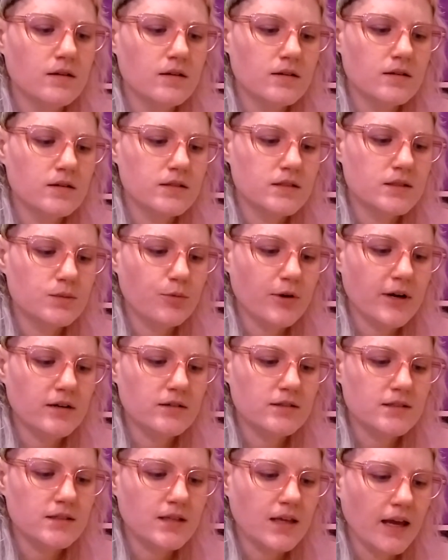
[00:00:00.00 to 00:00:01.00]

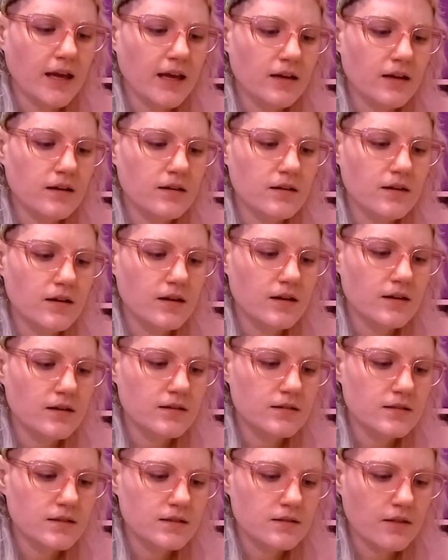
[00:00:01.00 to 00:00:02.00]
Sprouts
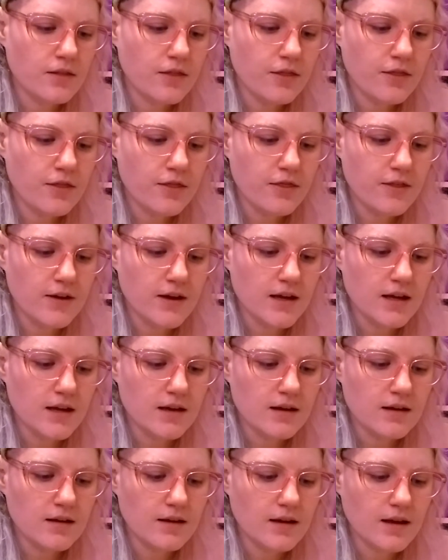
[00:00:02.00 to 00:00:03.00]
Candida
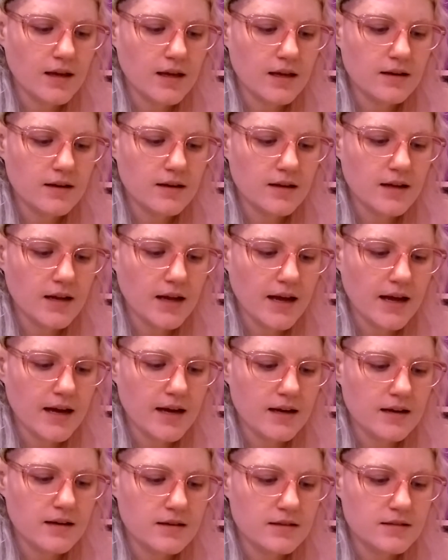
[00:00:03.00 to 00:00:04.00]
thing, and it
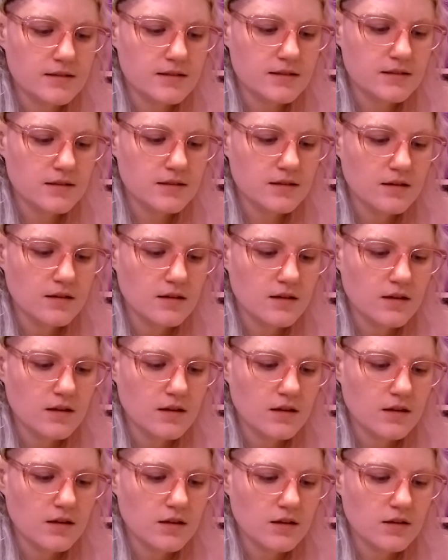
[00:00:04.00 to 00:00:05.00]
has
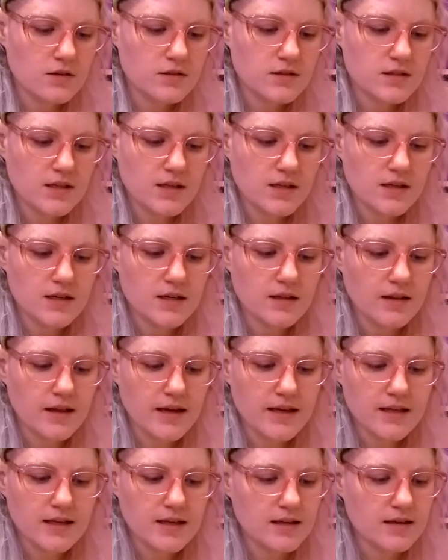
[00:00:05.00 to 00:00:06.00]
Usnea
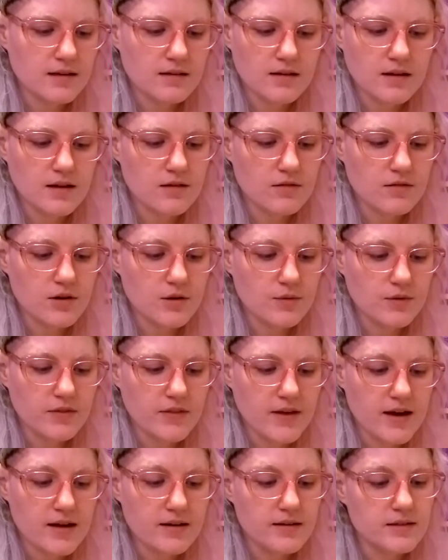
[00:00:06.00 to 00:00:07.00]
lichen, I don't know what
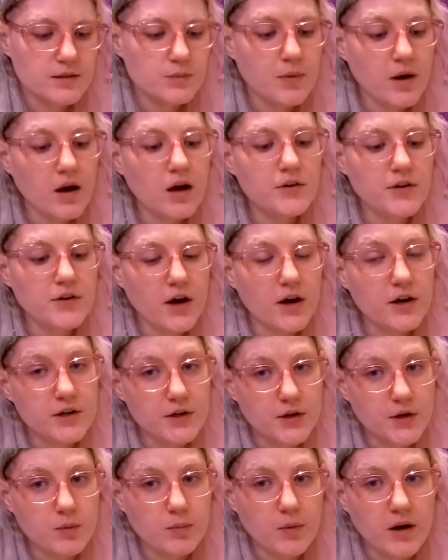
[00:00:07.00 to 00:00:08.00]
that is. Paul
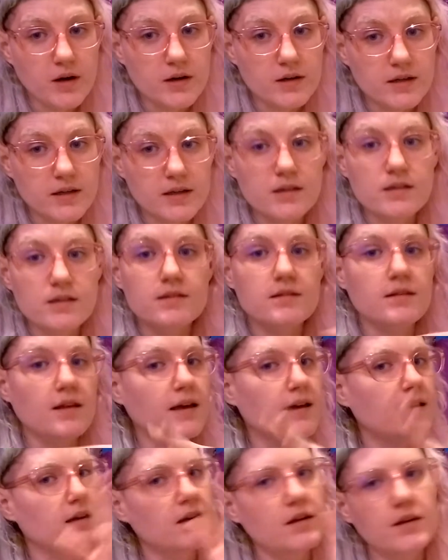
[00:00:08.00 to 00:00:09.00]
d'Arco bark is
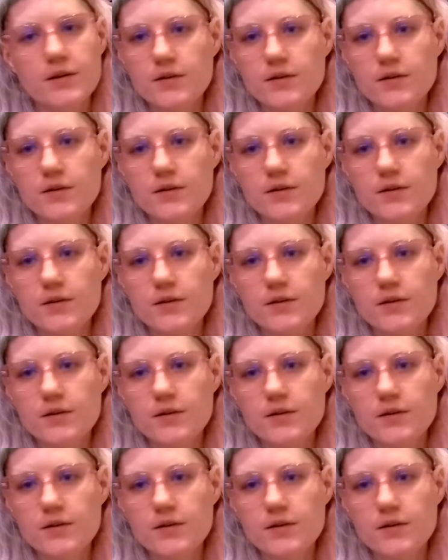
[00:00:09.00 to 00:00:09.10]
like,